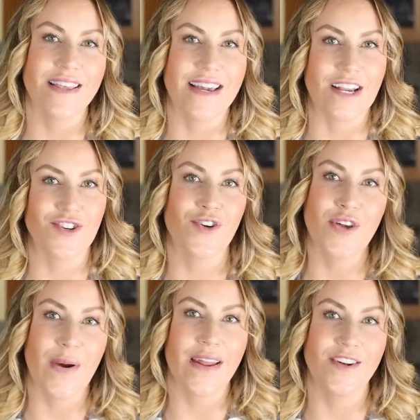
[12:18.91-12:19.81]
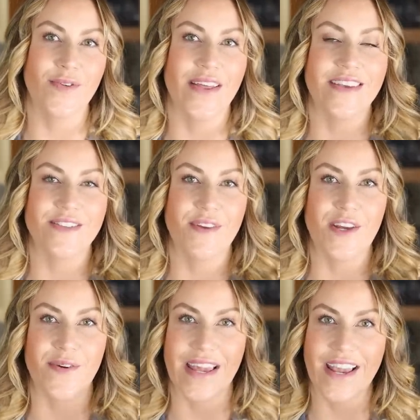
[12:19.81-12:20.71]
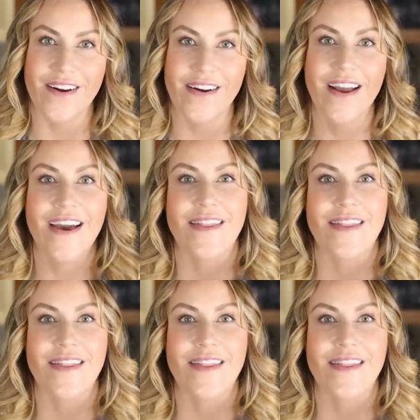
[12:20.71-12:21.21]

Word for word: like I show you how to do in this video here,